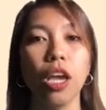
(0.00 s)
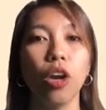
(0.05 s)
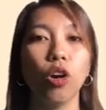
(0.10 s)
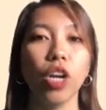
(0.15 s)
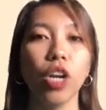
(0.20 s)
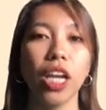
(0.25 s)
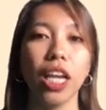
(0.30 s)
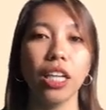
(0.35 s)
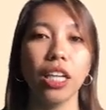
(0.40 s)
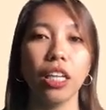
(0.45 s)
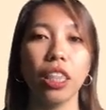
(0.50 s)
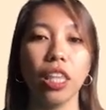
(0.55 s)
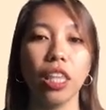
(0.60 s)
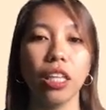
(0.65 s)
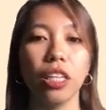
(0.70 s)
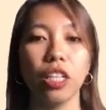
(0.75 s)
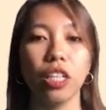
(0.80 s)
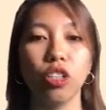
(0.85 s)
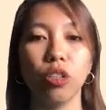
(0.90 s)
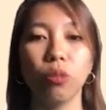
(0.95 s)
or
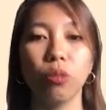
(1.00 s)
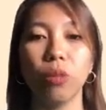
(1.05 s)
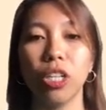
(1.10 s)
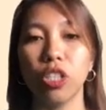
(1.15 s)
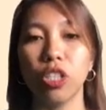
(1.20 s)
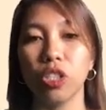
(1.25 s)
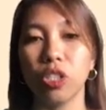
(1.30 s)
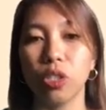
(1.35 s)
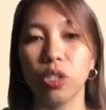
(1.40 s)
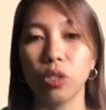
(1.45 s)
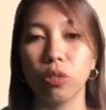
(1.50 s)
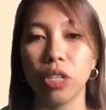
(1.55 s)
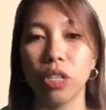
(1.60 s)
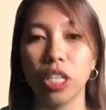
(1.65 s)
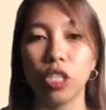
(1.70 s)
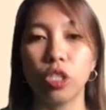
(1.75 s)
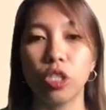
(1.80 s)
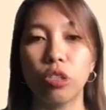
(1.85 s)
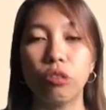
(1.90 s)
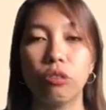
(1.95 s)
anything that you want your
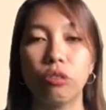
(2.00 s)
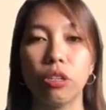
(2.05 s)
students to